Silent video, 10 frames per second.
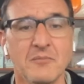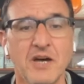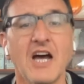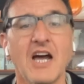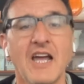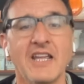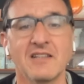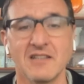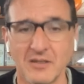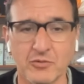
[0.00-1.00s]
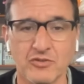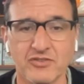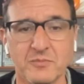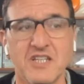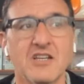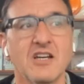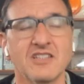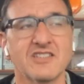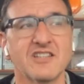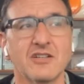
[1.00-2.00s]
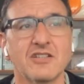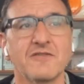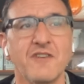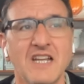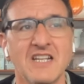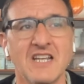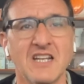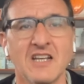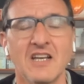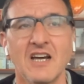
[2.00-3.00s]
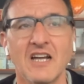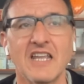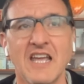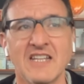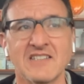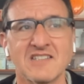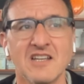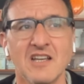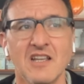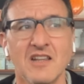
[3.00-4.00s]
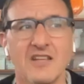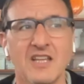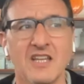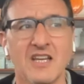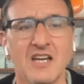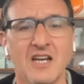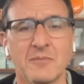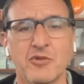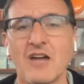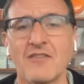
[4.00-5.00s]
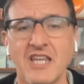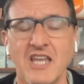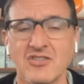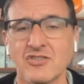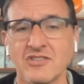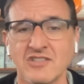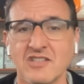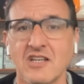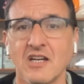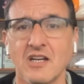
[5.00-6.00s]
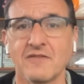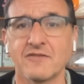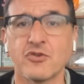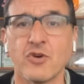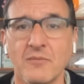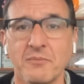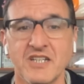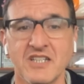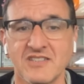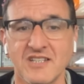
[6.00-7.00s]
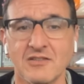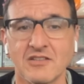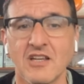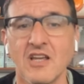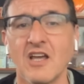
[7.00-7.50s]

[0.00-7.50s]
by liberals because they're defending it against the uh, provocations of Trump and his ilk.